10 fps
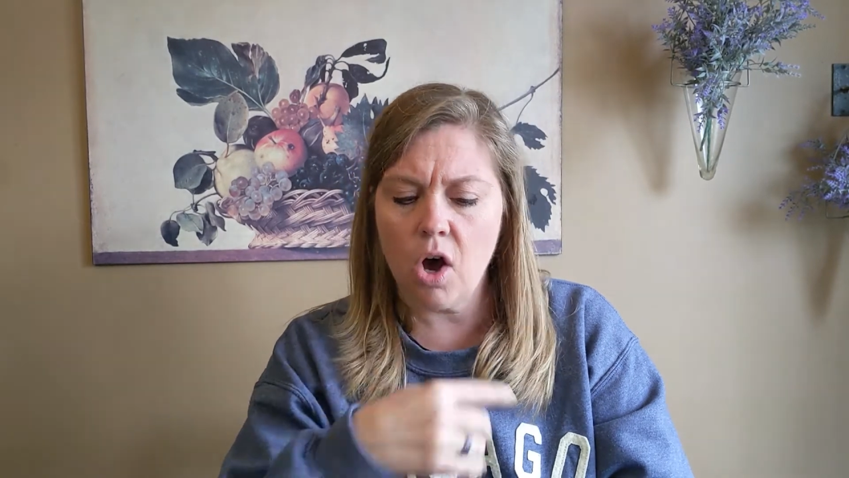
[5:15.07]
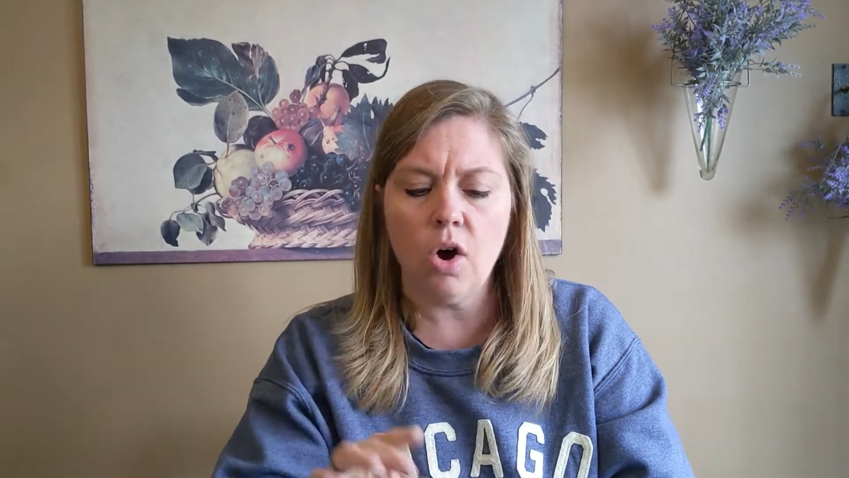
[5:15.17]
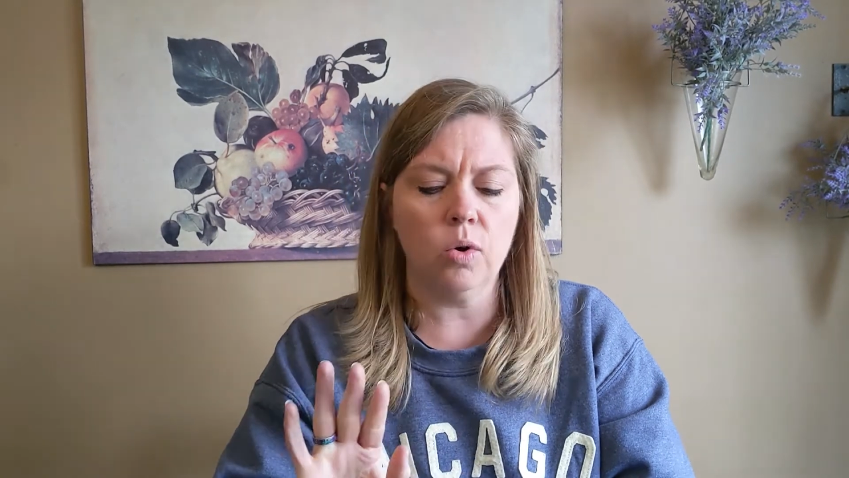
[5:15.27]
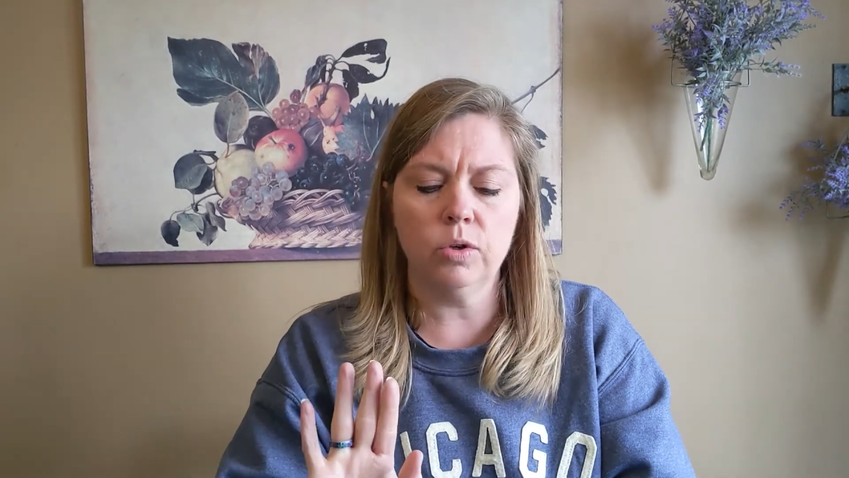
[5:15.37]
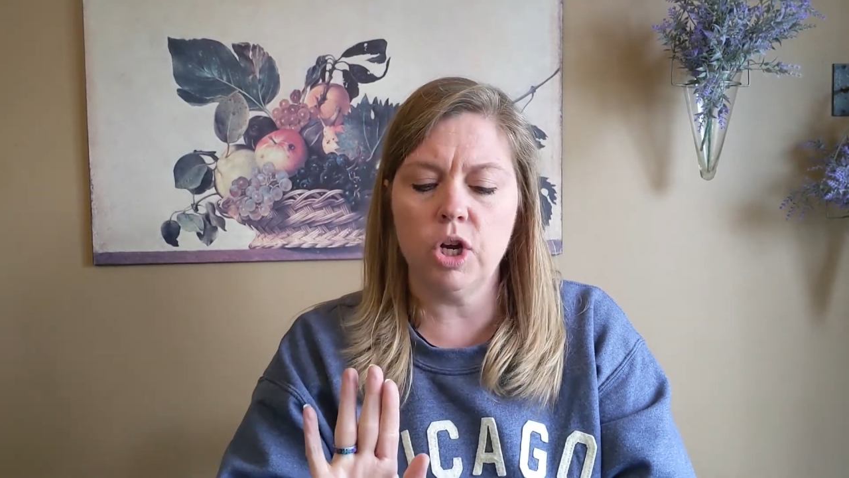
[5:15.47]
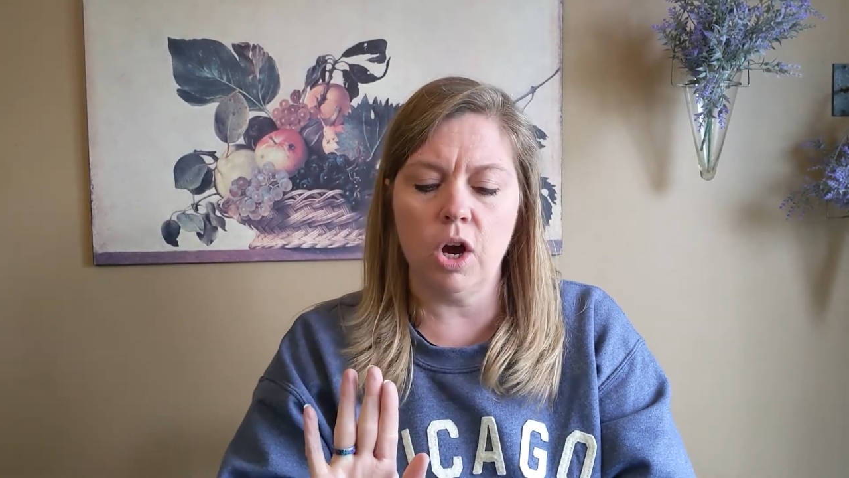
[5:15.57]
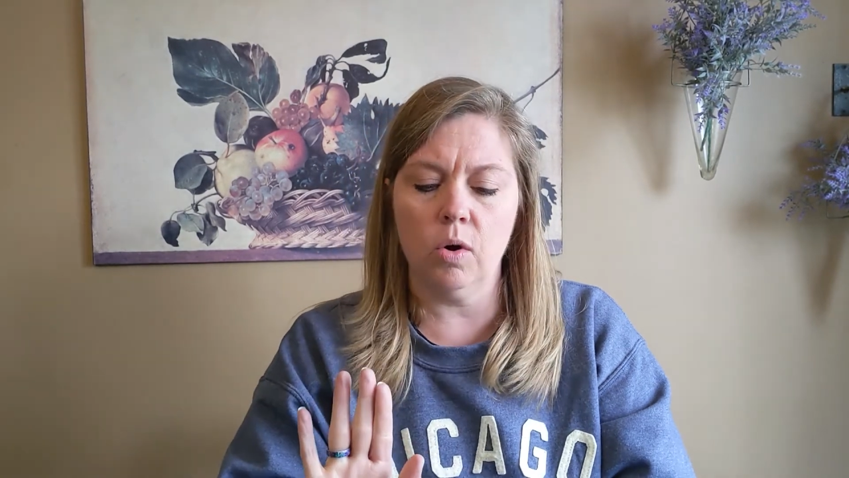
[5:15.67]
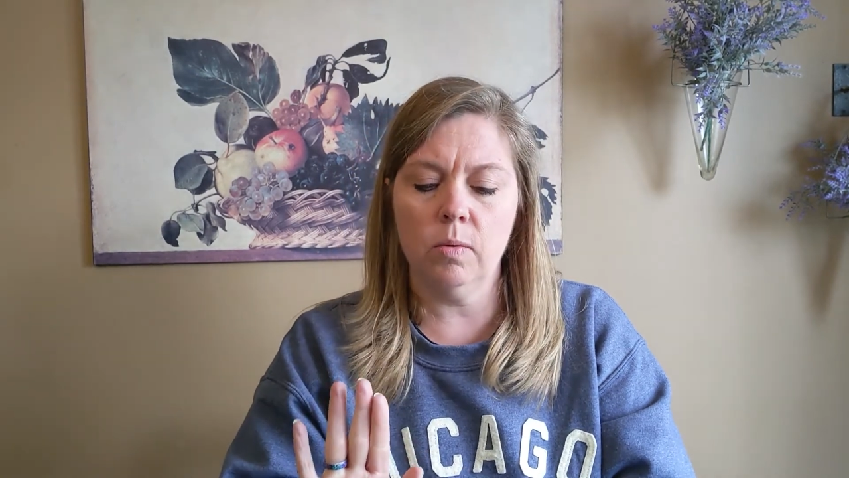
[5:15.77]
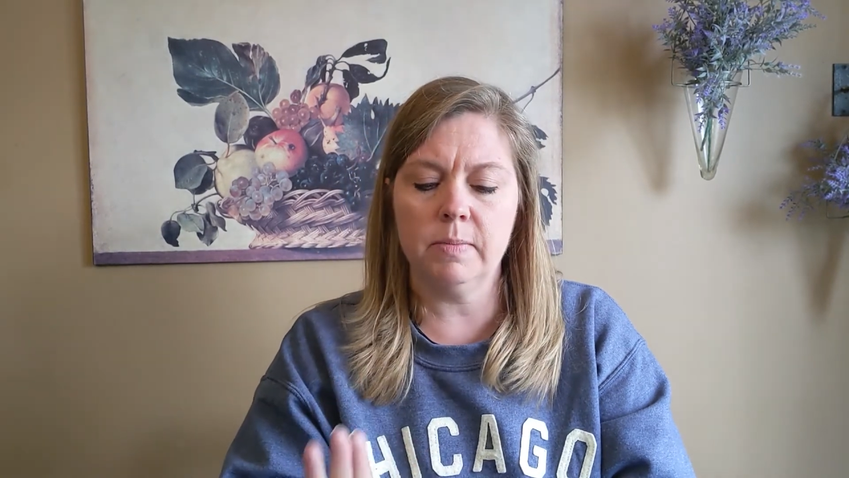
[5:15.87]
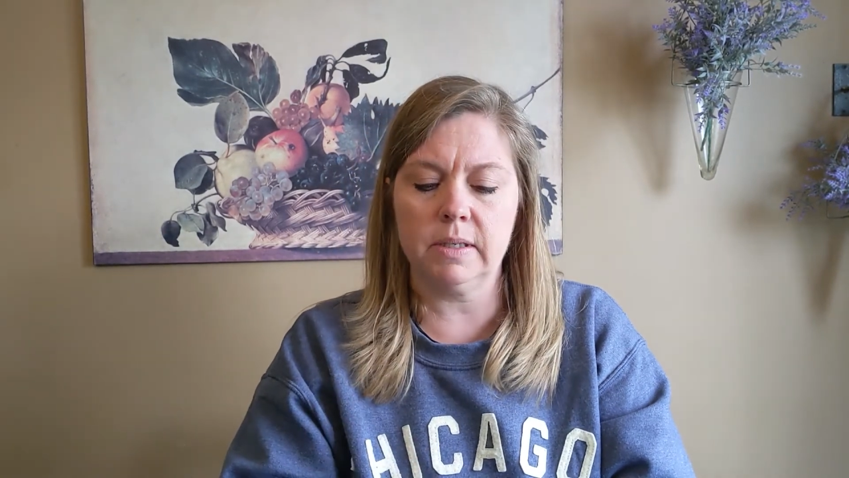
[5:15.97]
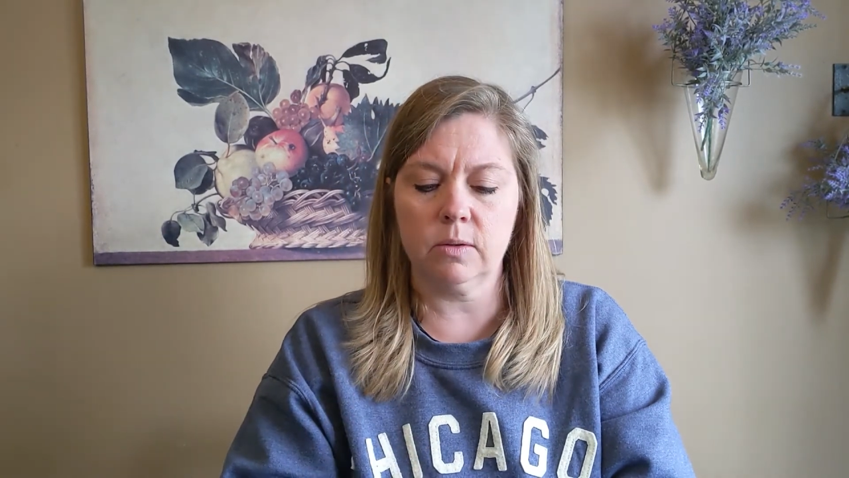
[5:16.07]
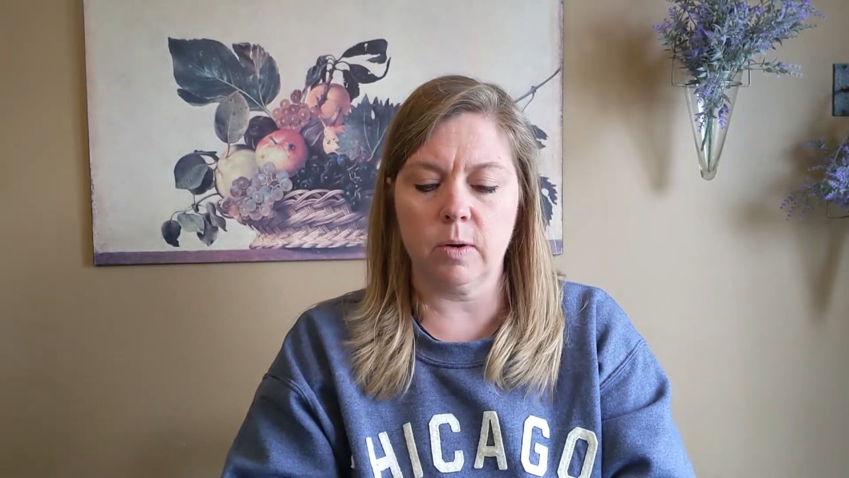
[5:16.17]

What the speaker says: Oh, no, Mrs.